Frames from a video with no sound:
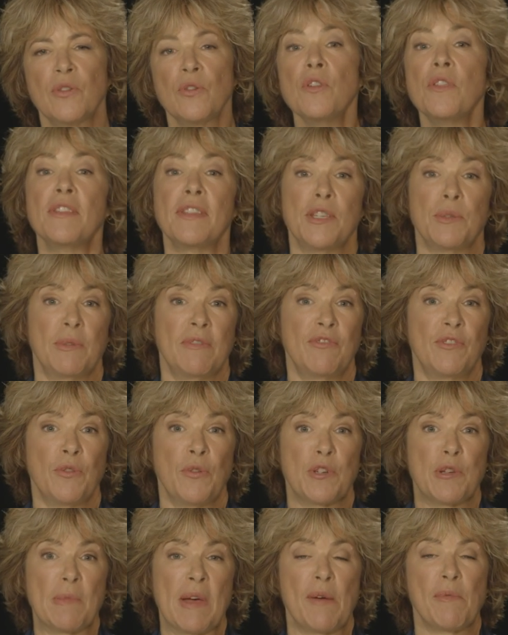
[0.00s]
all the things we've
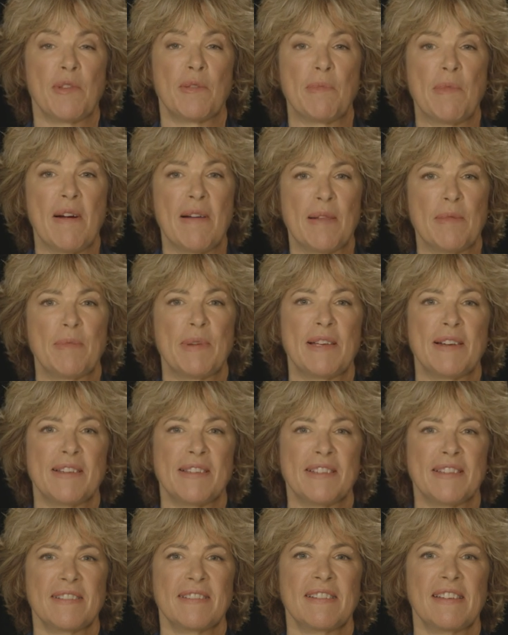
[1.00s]
talked about with Marlon
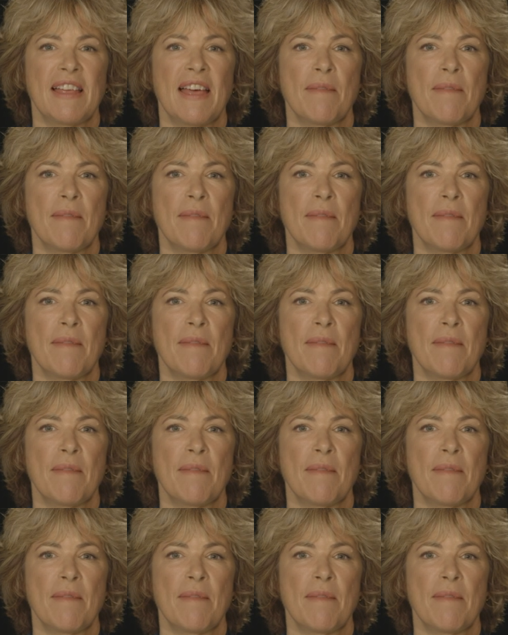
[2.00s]
Peterson